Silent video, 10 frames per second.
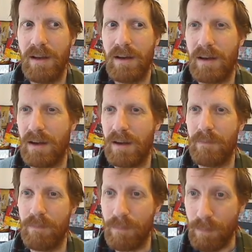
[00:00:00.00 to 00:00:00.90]

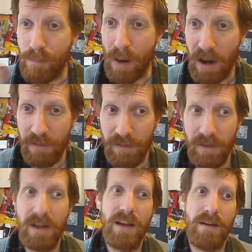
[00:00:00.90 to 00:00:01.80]
buff
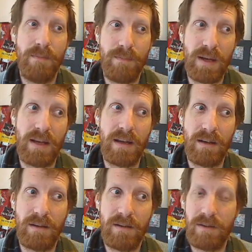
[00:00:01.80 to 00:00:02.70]

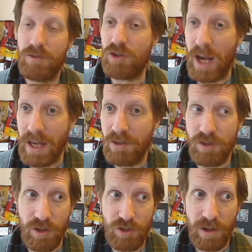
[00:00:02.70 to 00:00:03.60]
be changed
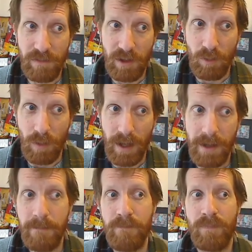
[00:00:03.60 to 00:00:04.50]
and shifted
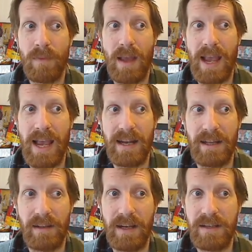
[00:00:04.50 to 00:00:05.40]
away, and
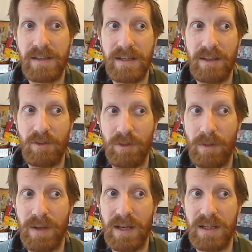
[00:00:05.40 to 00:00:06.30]
I'd like to see there
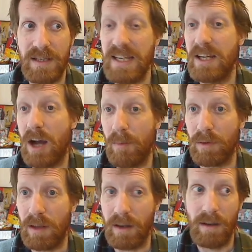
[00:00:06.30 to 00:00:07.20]
be a
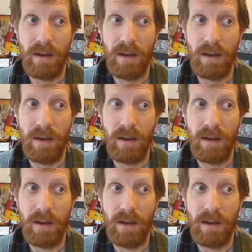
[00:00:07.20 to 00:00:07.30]
decoupling